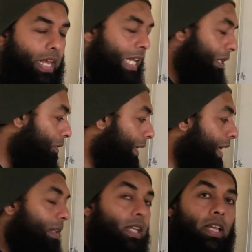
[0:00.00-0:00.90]
then,
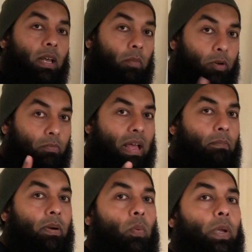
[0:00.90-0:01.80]
okay? But
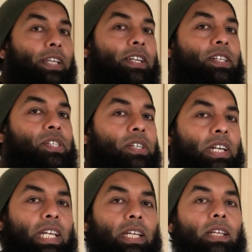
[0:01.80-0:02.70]
remember, we did
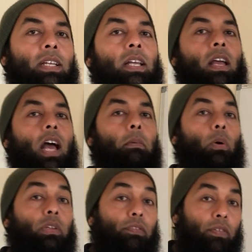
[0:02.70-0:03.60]
study
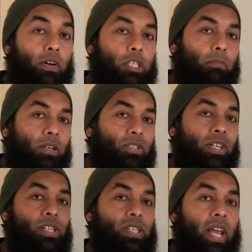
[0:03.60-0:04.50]
about the first
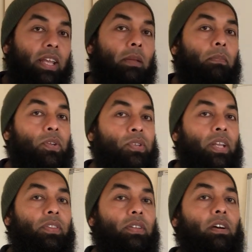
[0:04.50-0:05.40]
person, second person,
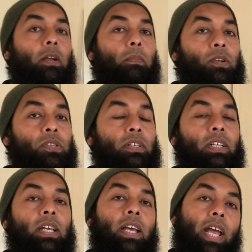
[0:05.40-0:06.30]
and third person
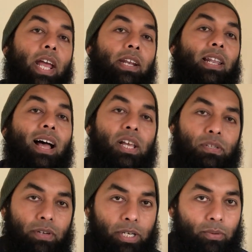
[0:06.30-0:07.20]
in the last
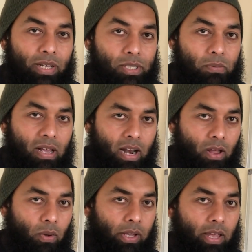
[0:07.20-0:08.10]
video as well,
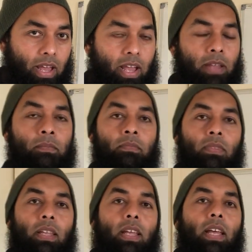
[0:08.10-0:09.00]
okay?
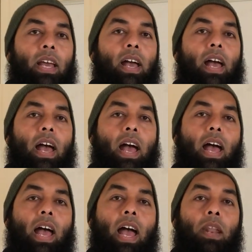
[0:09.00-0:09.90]

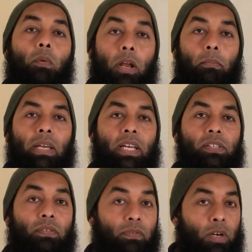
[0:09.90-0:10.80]
And what it means,
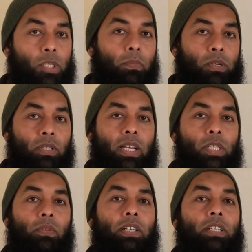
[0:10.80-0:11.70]
the first person,
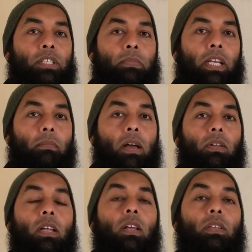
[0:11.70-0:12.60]
as we did speak
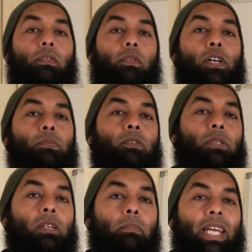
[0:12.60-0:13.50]
about, The first
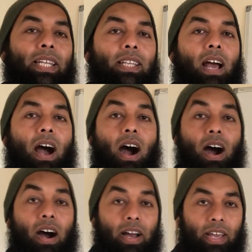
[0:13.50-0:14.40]
person mean
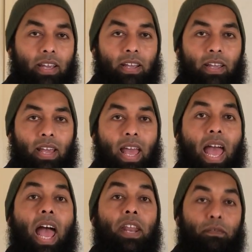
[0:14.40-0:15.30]
I
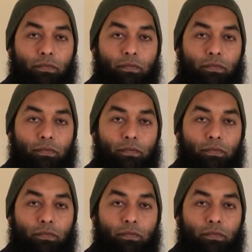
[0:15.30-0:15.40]
and